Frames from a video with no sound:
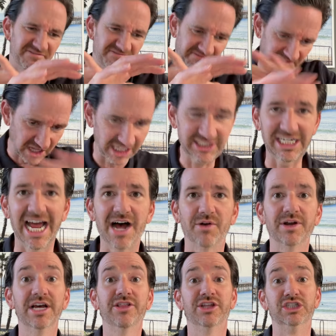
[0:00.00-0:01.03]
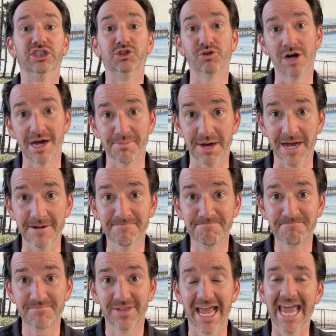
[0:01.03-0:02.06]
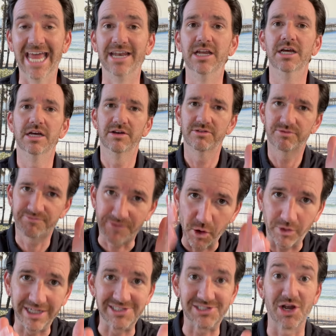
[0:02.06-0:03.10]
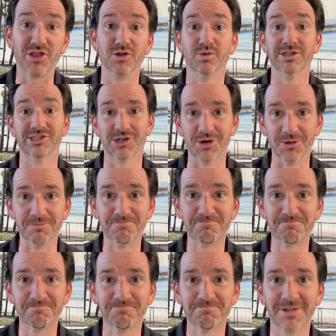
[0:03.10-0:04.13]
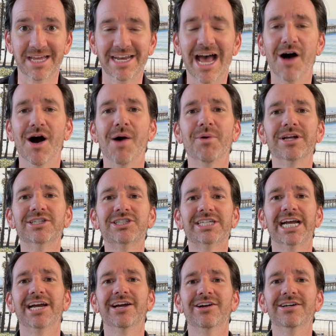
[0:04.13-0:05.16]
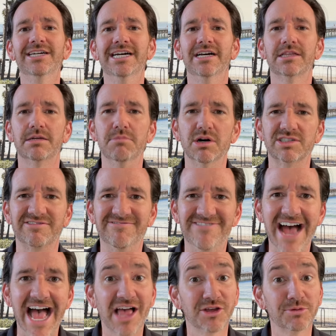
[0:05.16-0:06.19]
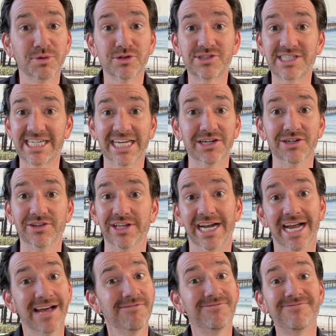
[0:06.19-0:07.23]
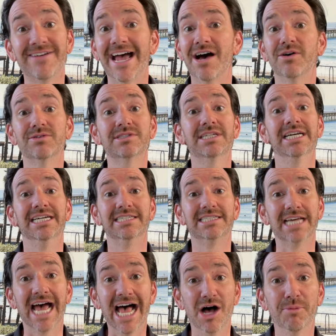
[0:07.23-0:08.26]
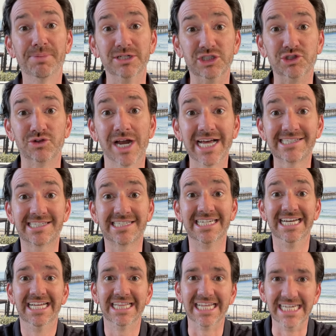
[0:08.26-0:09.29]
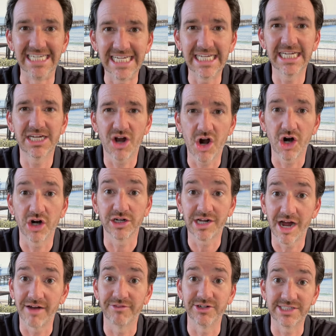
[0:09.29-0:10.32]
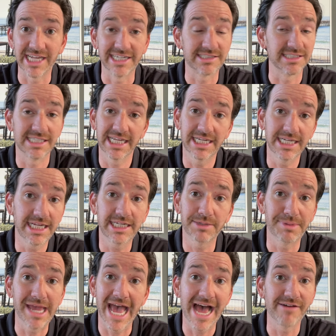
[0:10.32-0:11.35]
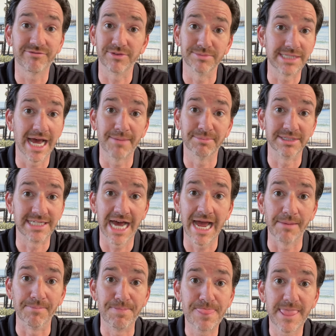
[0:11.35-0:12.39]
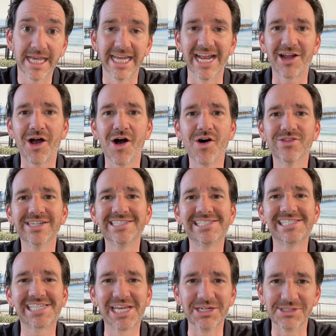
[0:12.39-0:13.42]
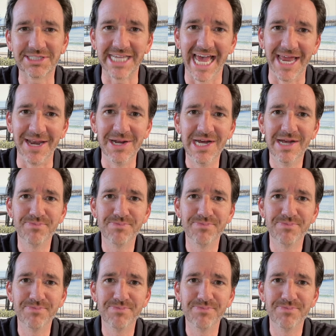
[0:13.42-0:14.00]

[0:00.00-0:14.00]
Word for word: flush out the drama and focus on the result. Now, I want to share the most valuable skill that I've found to help address the needed hard conversations that need to be had from time to time. And I call this skill set